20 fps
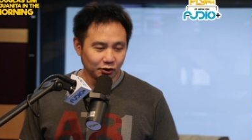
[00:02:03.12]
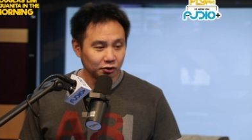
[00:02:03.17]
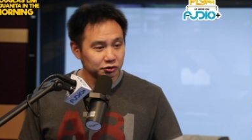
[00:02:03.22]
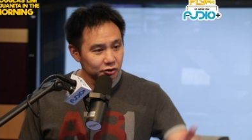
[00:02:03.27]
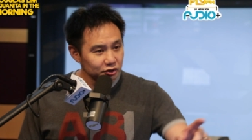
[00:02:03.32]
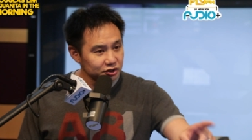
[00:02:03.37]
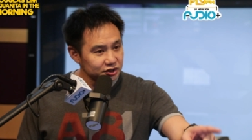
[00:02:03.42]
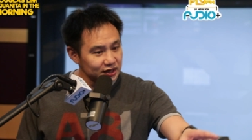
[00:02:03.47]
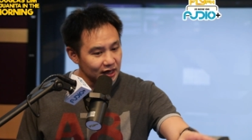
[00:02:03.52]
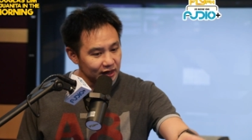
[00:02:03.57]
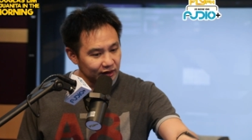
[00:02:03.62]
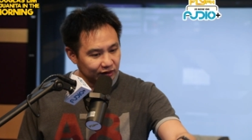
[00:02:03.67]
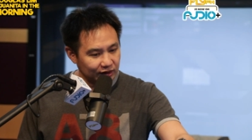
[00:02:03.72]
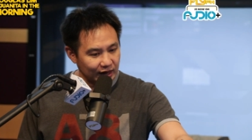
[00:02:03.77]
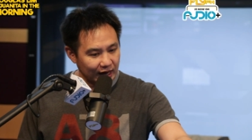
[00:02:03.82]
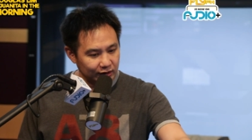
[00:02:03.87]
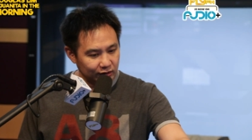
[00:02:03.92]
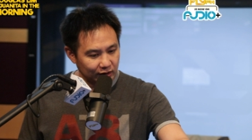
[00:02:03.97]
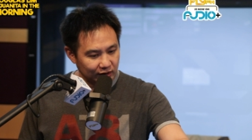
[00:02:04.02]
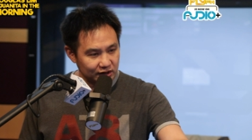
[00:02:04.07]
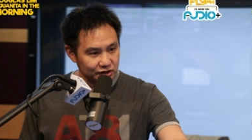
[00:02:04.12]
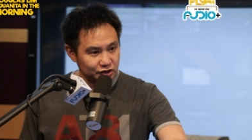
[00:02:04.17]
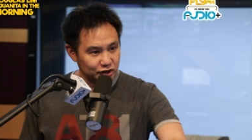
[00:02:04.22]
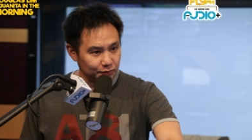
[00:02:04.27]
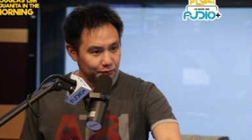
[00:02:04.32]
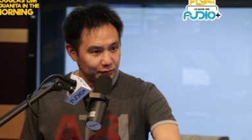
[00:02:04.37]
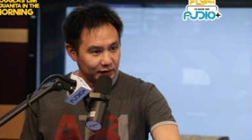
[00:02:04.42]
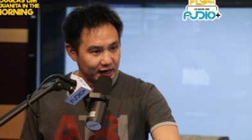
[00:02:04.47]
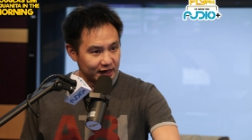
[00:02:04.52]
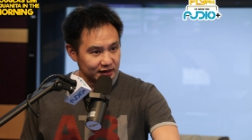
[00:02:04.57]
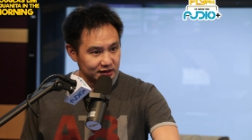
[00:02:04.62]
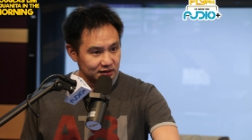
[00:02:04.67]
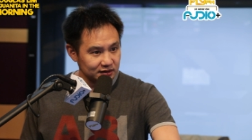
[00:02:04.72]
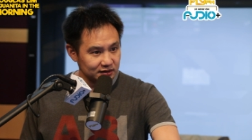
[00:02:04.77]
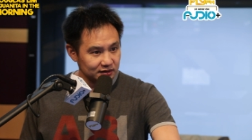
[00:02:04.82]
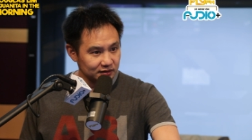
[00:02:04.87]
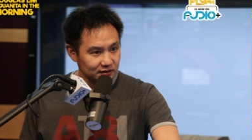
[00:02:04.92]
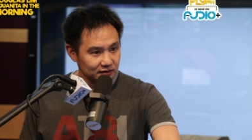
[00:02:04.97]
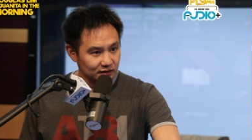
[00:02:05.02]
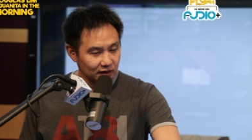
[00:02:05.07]
You also said that yes, a
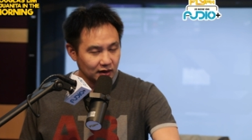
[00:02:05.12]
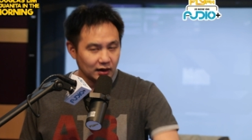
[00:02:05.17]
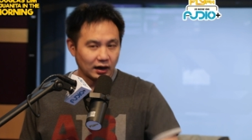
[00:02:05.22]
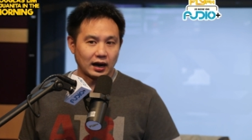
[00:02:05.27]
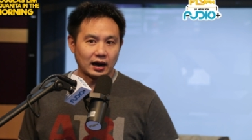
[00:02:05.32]
GPS. Yeah.